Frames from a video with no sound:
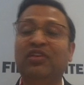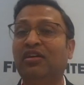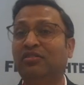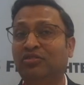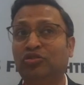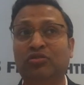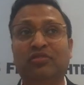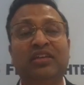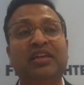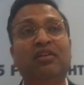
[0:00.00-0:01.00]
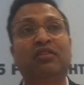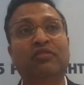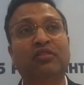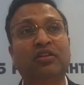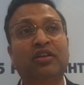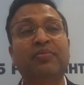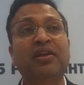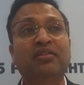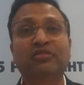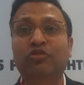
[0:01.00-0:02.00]
we are seeing a
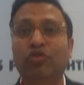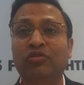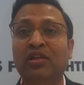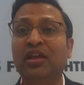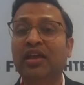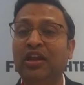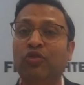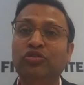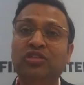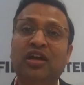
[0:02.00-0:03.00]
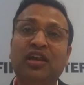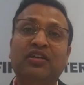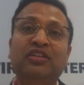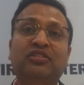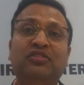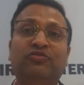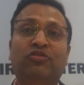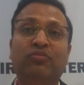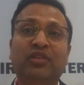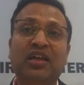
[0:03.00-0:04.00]
tremendous growth in Oceania region
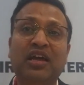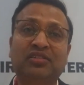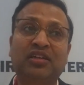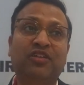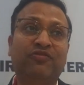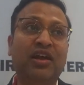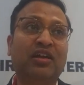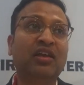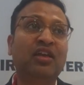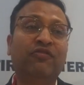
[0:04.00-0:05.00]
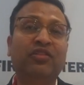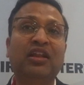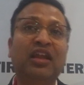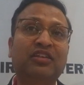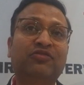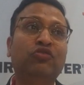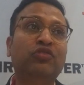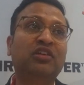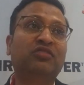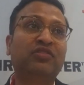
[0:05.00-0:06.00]
from the DHavilland. In fact, within last few
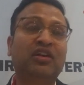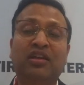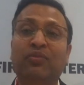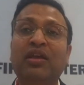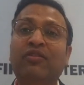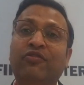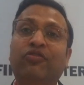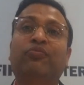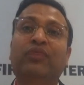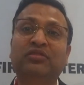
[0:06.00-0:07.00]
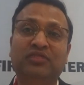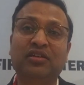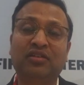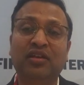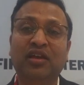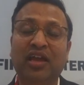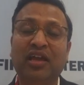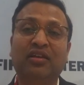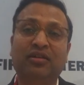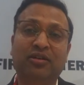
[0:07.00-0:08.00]
years, we are doubling our footprints in
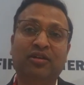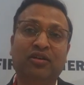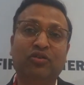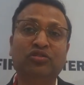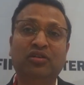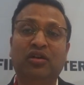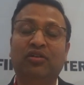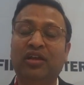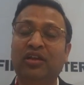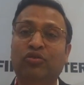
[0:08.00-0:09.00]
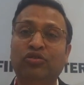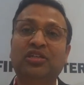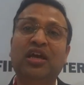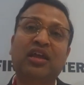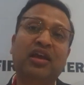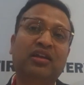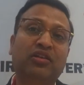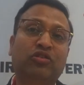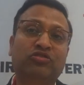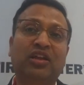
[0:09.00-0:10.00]
Oceania
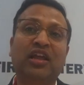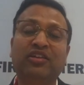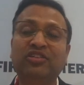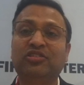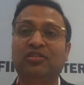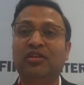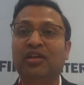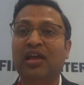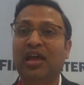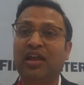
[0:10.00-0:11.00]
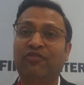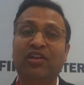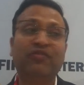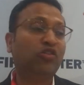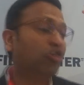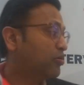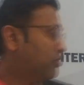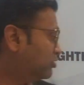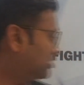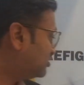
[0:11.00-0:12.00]
and Australia region. And when we talk
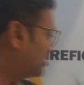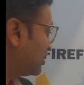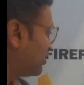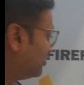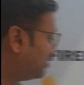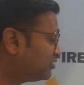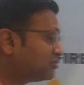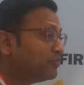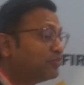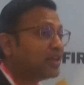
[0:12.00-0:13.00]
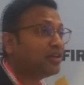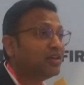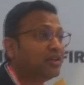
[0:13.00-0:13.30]
about this aircraft, this is something